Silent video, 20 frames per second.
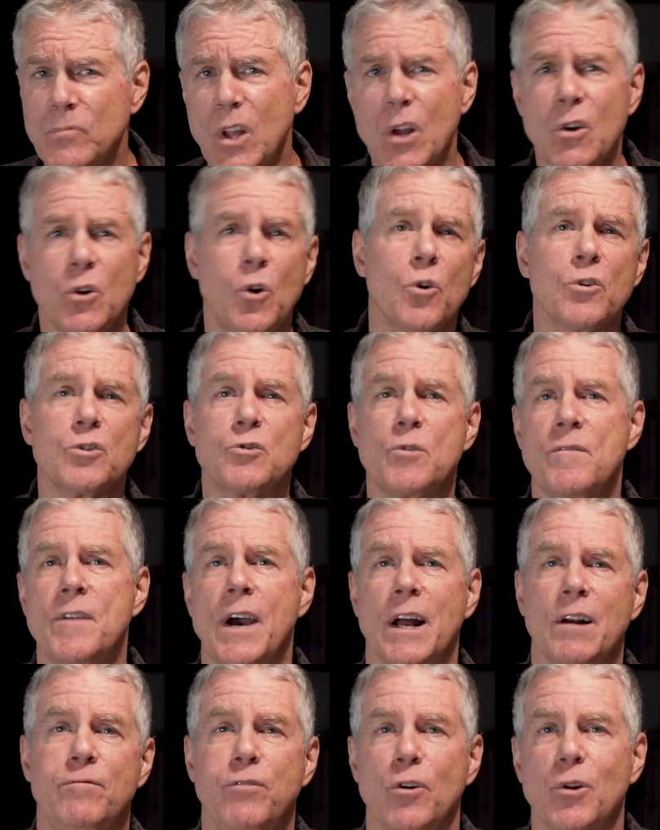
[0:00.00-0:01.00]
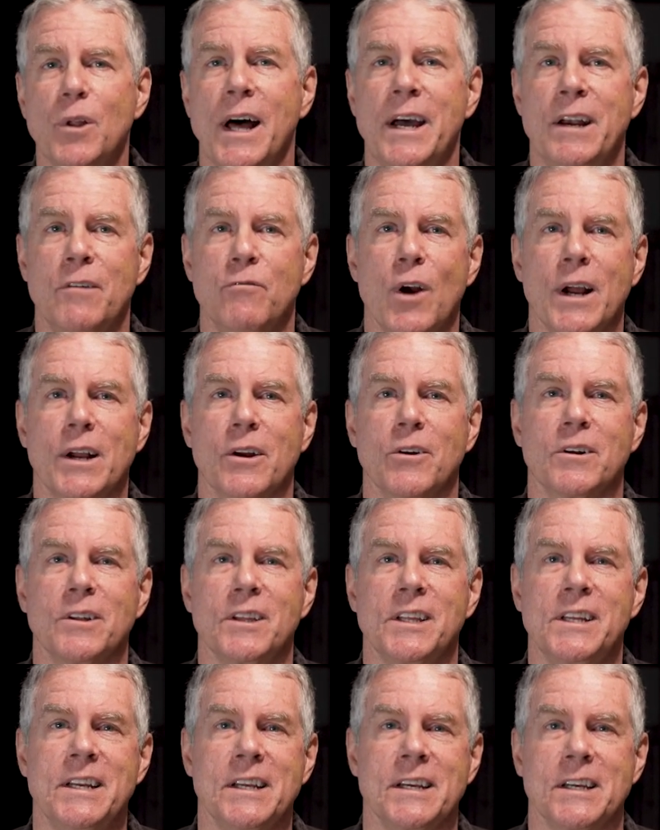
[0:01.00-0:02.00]
Of course, we've got a full line of record
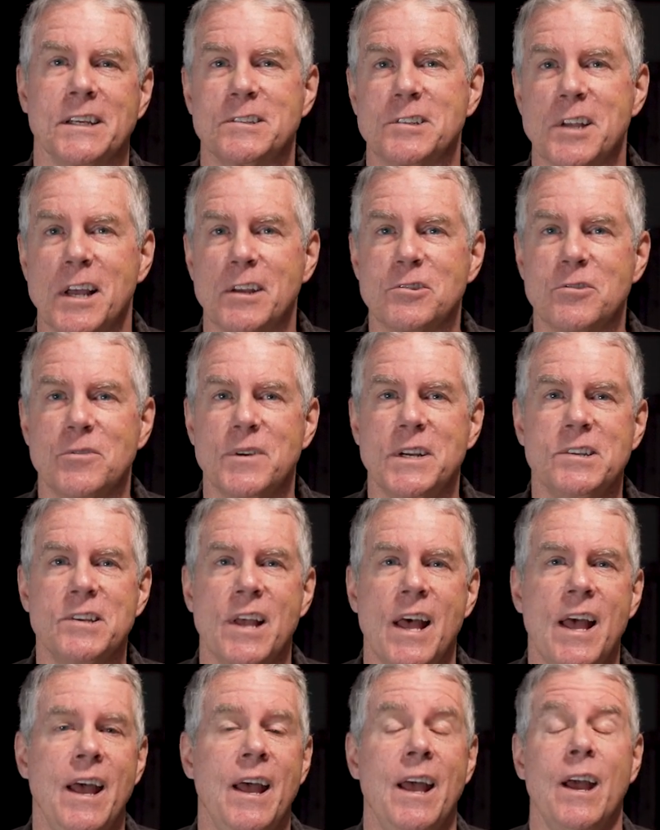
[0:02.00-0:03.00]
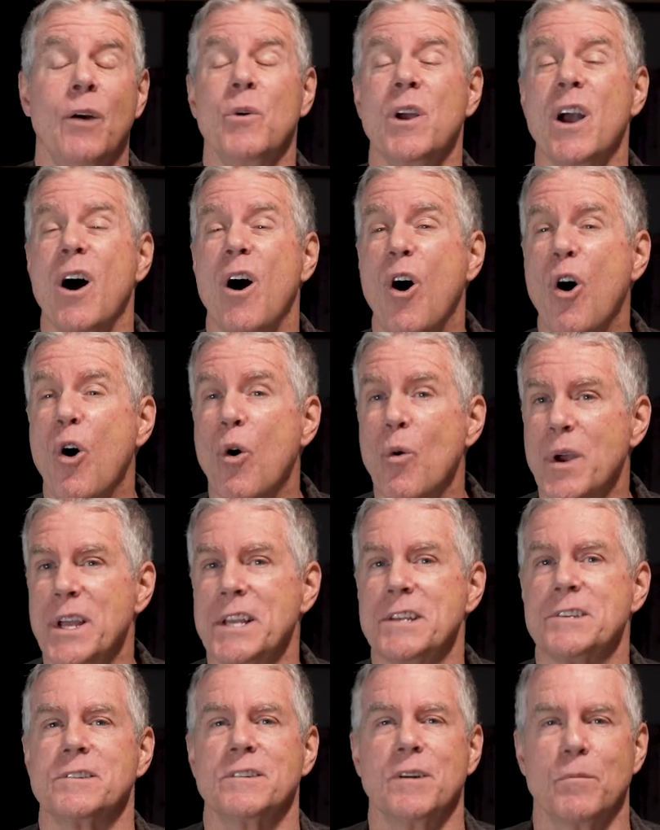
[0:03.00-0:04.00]
cleaning accessories, and we
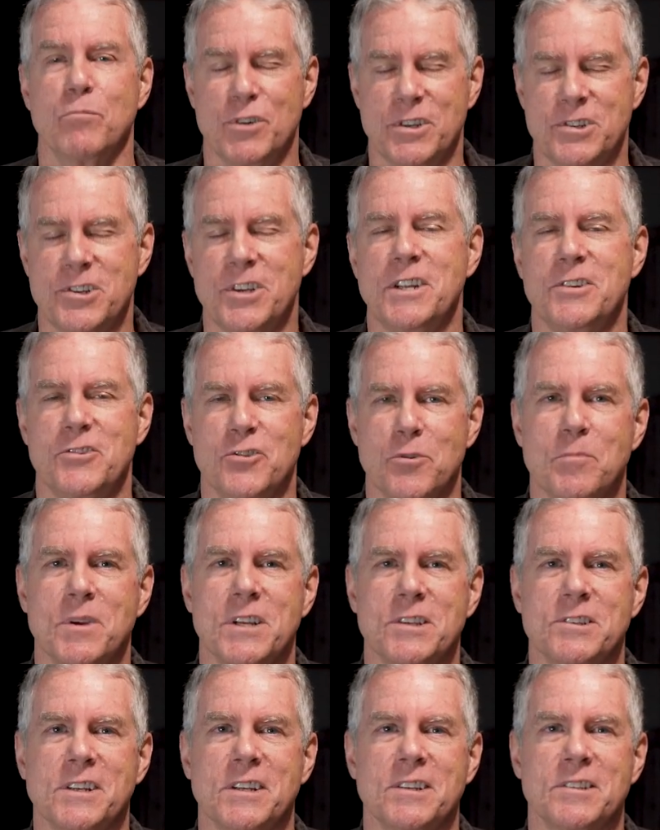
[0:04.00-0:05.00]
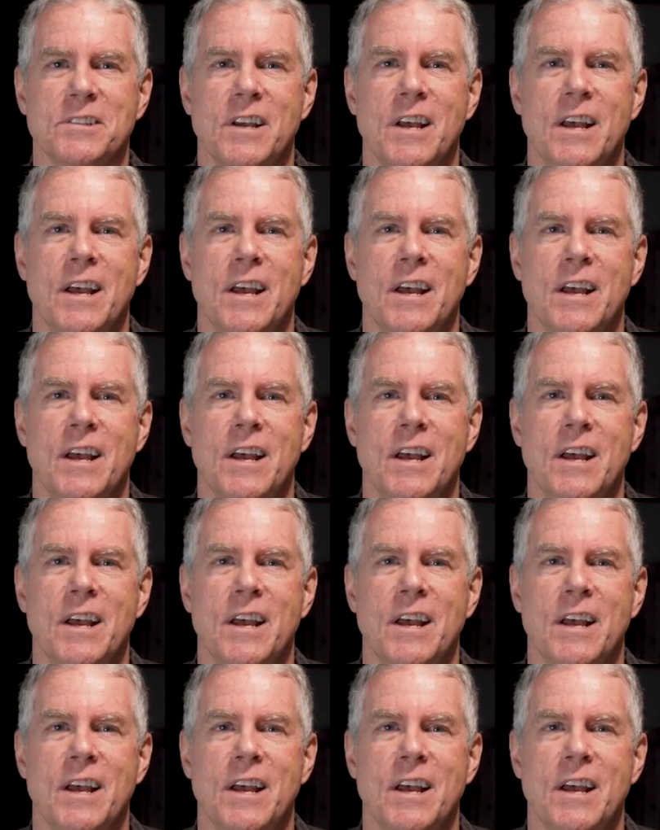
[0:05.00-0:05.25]
always appreciate your business.